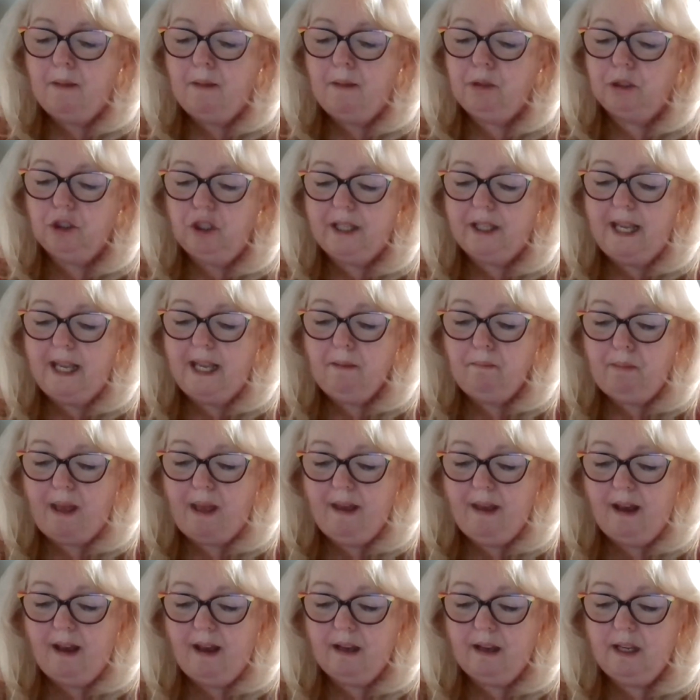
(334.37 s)
But looking
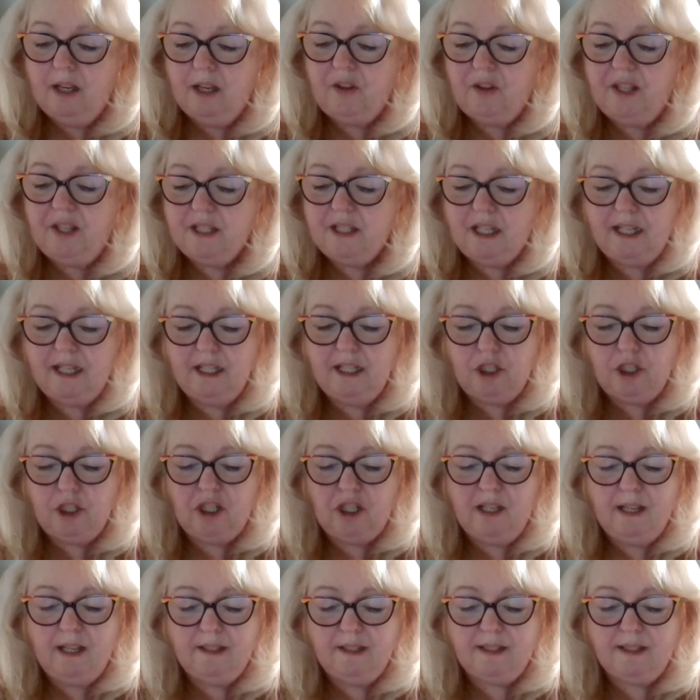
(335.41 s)
back, the
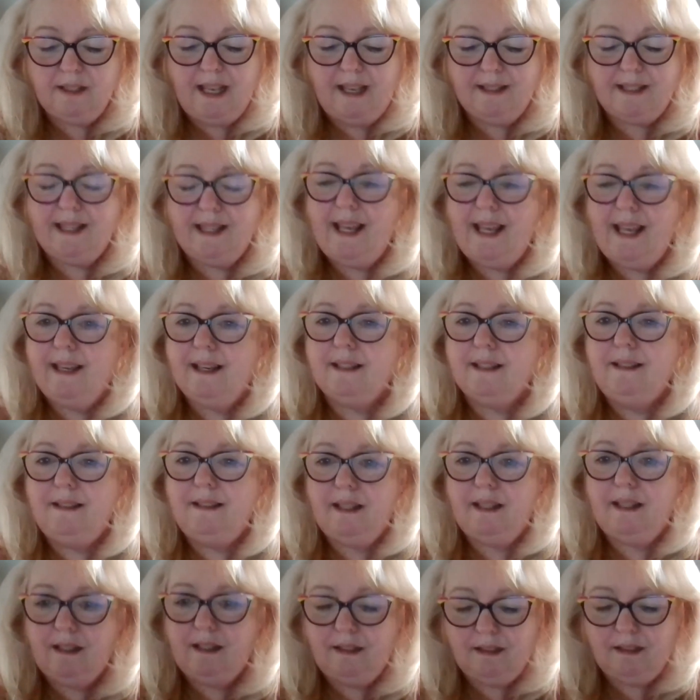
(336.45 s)
teachings as they
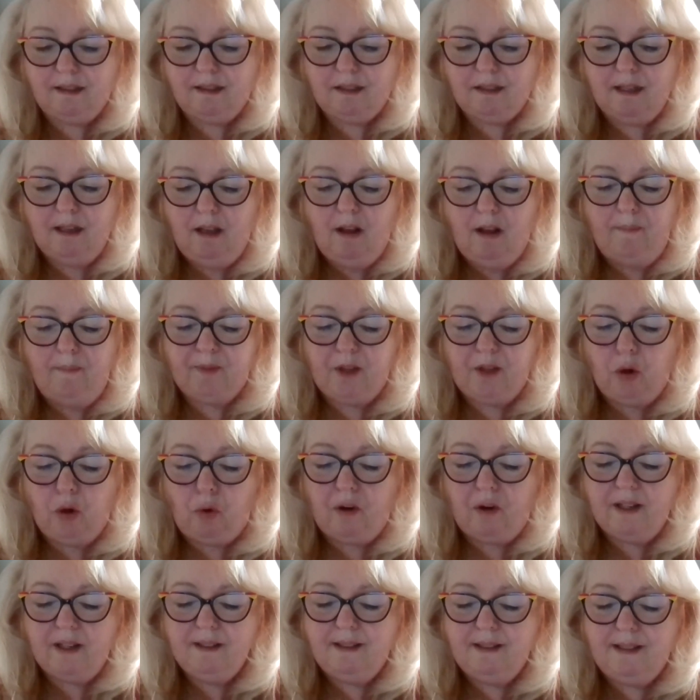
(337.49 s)
exist
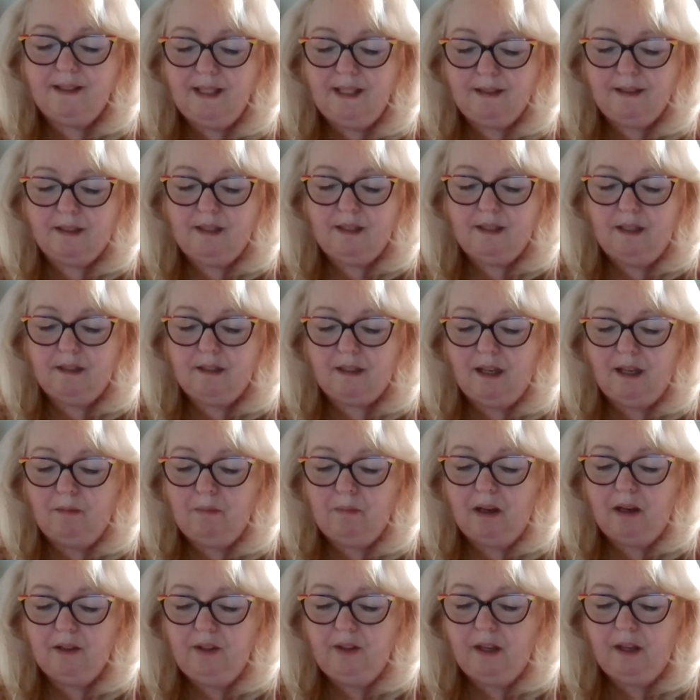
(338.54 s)
or existed
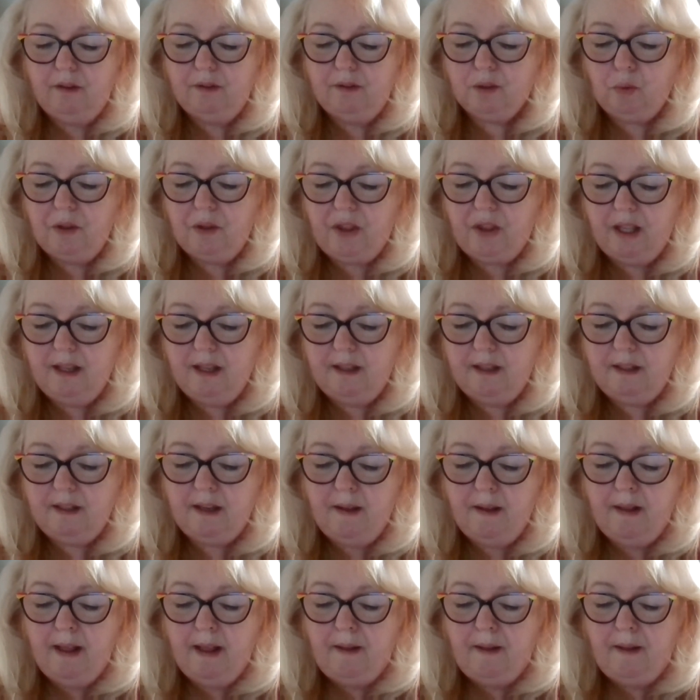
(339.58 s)
among those within